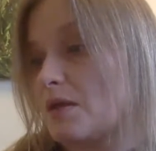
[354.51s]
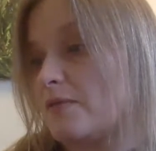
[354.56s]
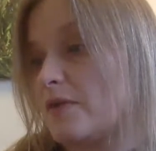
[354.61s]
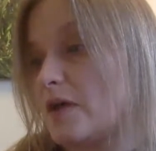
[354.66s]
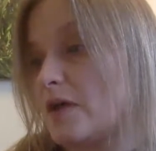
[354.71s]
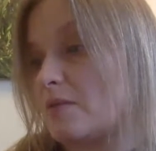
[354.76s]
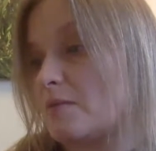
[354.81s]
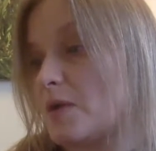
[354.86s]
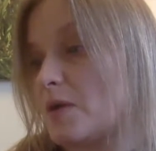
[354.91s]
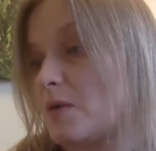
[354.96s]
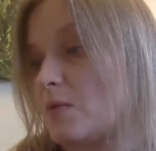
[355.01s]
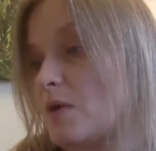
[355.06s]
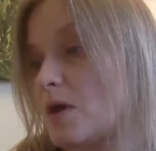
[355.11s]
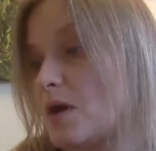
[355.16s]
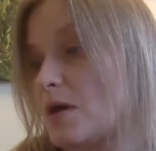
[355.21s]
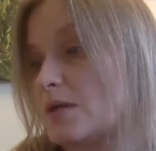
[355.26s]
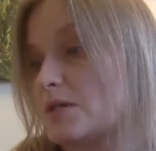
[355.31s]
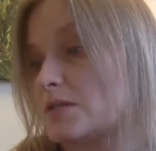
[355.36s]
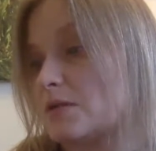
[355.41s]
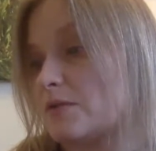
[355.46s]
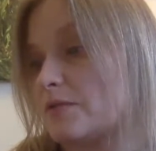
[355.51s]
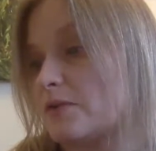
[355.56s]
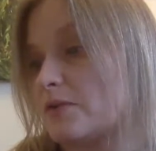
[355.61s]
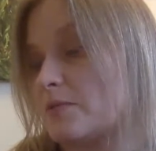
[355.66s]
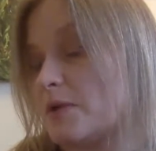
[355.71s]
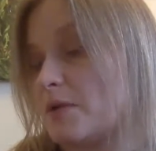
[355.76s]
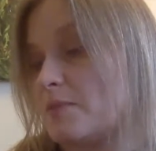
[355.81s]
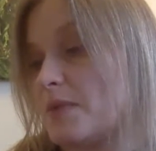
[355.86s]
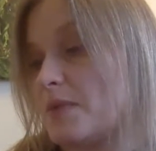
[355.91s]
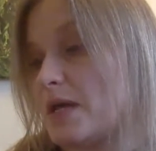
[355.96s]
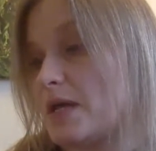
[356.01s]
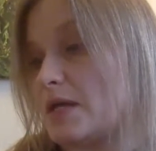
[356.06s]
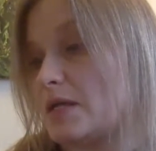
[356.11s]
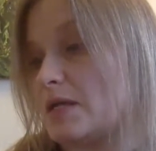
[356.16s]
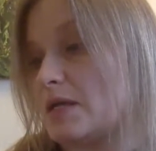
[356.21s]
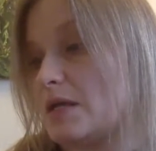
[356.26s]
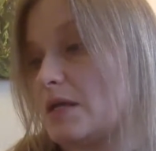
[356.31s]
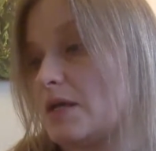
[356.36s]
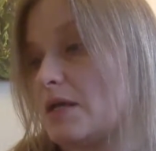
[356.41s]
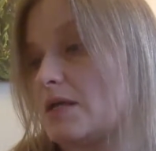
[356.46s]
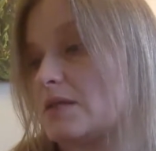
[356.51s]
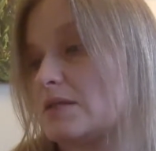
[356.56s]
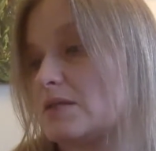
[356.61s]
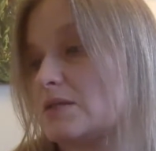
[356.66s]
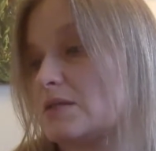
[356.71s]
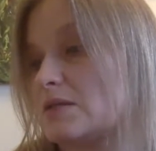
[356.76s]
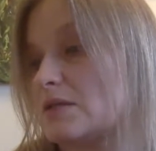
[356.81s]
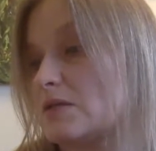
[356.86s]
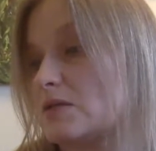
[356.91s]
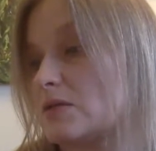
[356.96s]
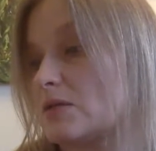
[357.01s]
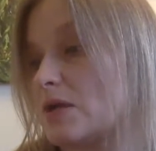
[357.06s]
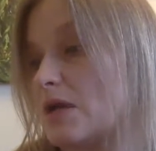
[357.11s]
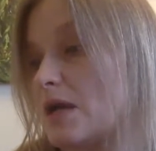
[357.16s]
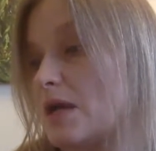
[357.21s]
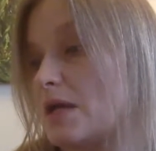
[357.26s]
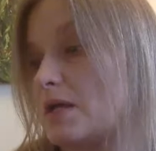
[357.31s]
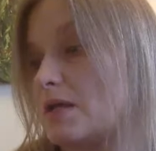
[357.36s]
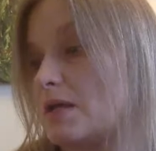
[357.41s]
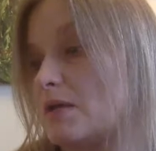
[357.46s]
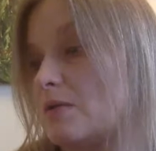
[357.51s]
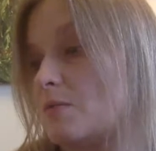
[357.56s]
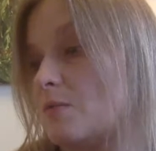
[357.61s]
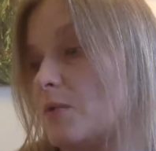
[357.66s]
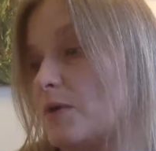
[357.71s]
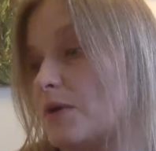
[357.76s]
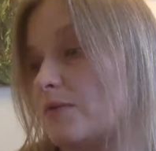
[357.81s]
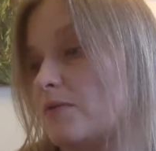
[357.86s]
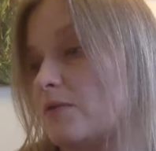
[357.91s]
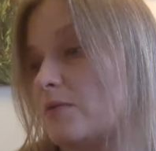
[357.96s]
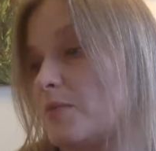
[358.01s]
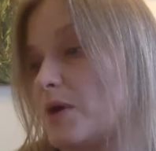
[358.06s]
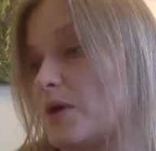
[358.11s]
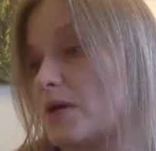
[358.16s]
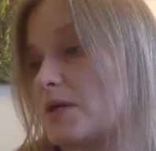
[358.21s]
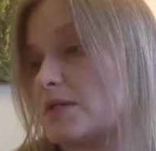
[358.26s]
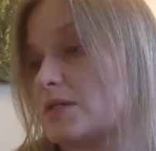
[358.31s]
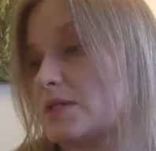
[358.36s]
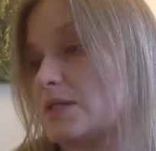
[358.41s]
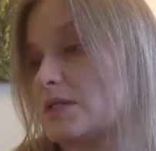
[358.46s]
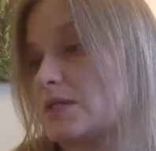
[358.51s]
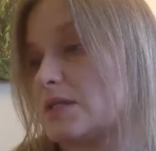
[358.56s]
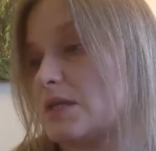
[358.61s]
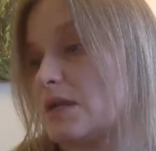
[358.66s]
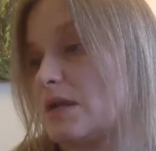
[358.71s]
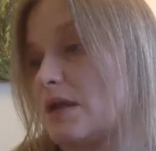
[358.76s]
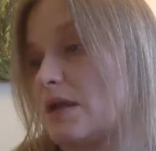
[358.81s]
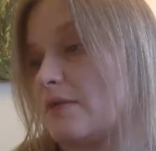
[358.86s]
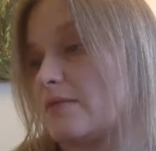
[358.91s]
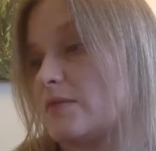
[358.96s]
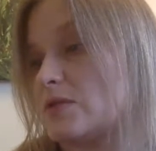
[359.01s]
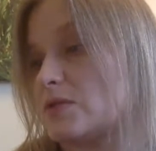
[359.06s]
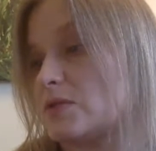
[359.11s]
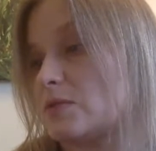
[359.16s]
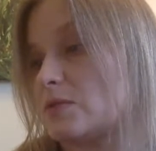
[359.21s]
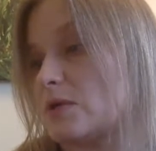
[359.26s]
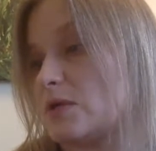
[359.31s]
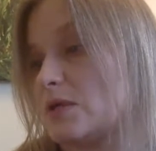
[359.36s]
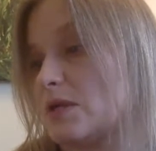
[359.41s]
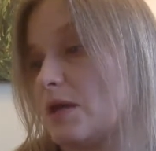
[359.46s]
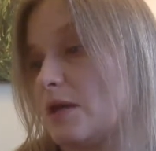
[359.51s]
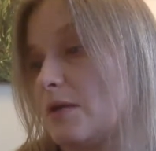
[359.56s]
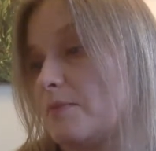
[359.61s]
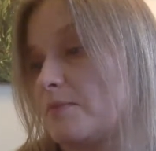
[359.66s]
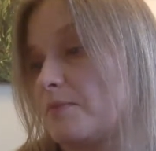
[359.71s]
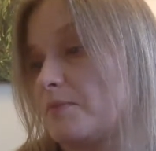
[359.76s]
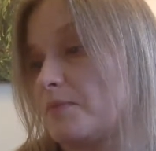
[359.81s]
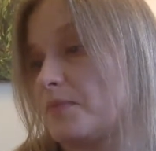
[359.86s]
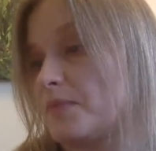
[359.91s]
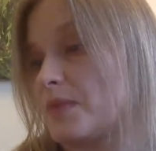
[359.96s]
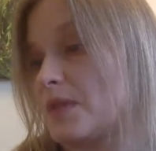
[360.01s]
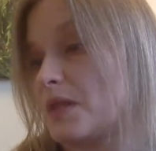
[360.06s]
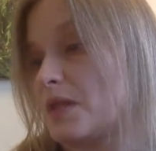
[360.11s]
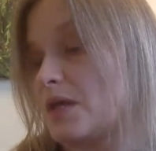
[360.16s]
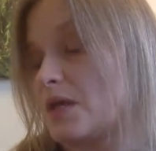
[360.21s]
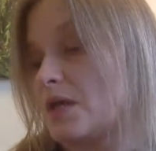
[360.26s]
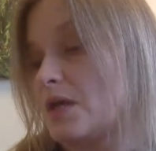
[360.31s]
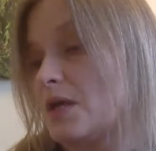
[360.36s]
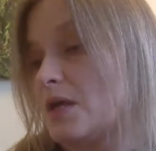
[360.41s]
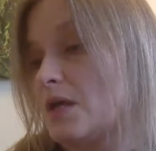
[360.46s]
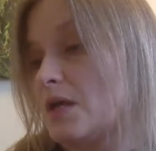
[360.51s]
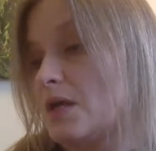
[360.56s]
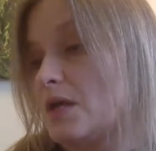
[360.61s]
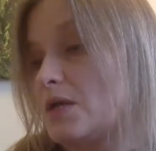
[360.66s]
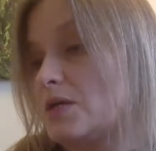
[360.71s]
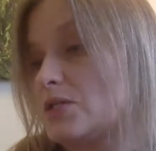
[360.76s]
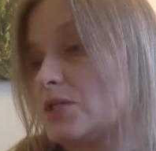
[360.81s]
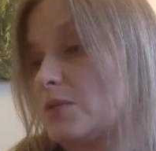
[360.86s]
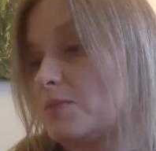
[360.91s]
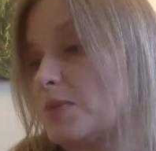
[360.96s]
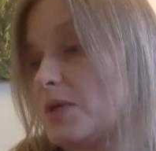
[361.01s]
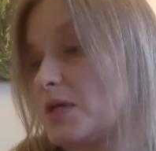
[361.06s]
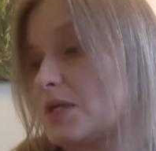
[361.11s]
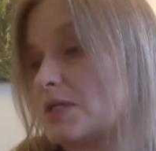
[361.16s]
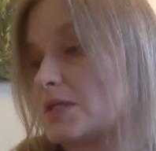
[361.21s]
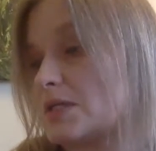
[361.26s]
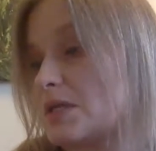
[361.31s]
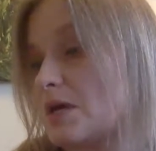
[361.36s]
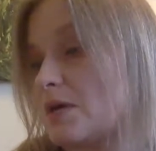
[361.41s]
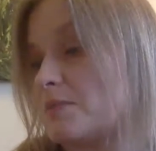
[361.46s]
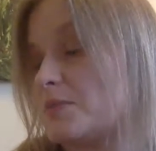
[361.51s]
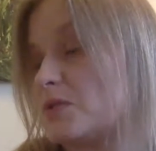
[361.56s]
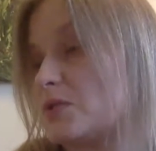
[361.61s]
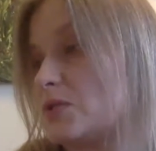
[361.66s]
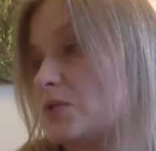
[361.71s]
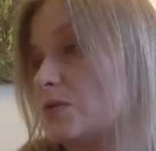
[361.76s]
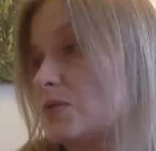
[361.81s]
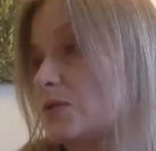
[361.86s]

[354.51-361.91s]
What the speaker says: Fatima walks over to my bed and sticks her head in one of the boxes that I haven't sorted yet. She picks up two